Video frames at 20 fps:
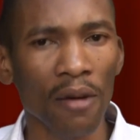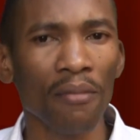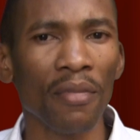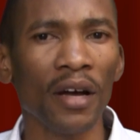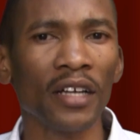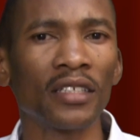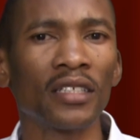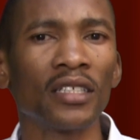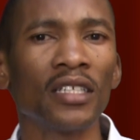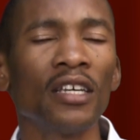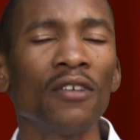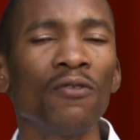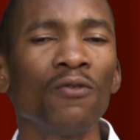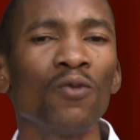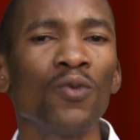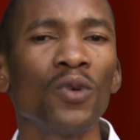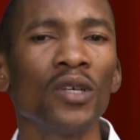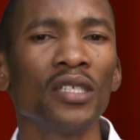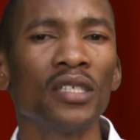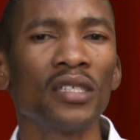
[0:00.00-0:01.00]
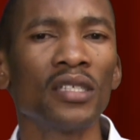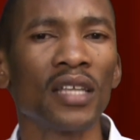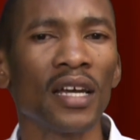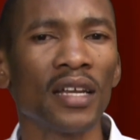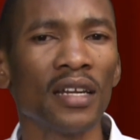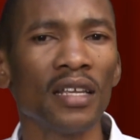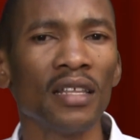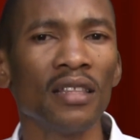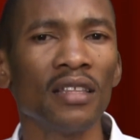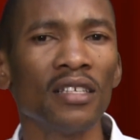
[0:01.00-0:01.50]
But if we
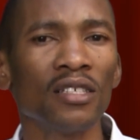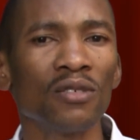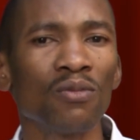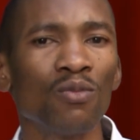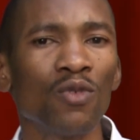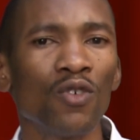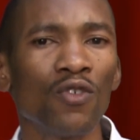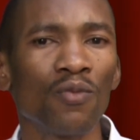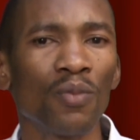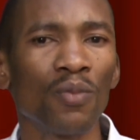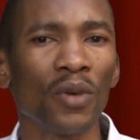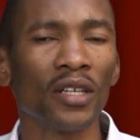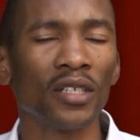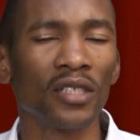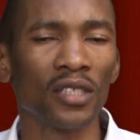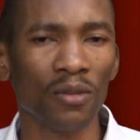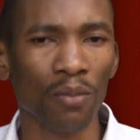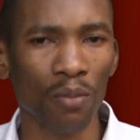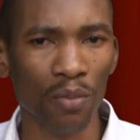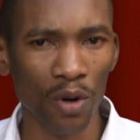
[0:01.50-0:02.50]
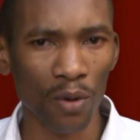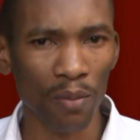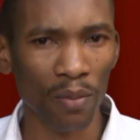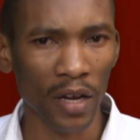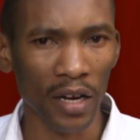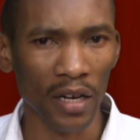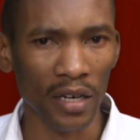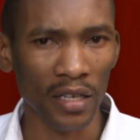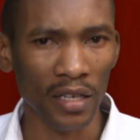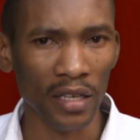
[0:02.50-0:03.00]
study these movements
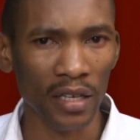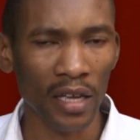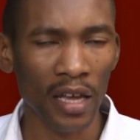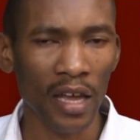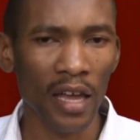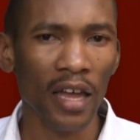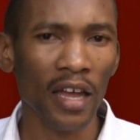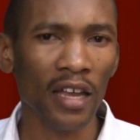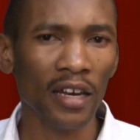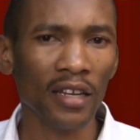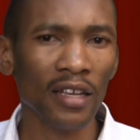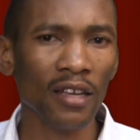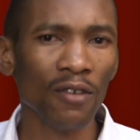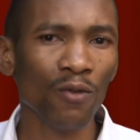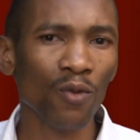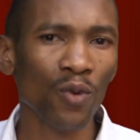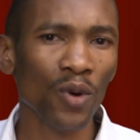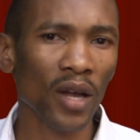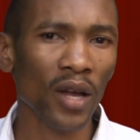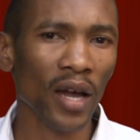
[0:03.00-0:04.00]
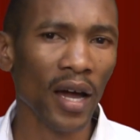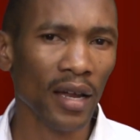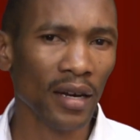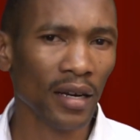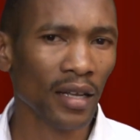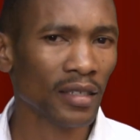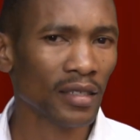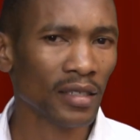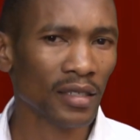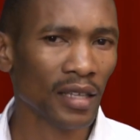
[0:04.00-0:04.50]
properly, and if we
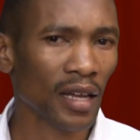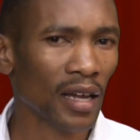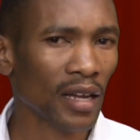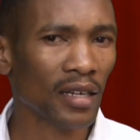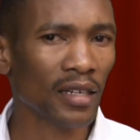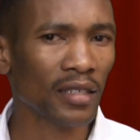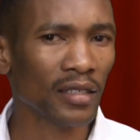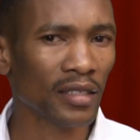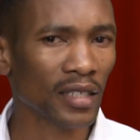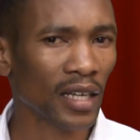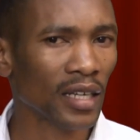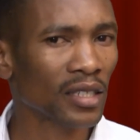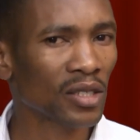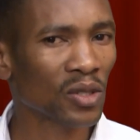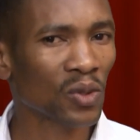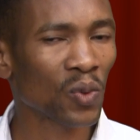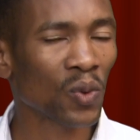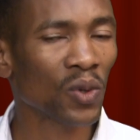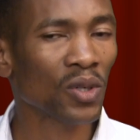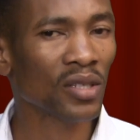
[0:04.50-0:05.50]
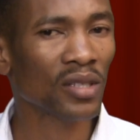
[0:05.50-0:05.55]
understand just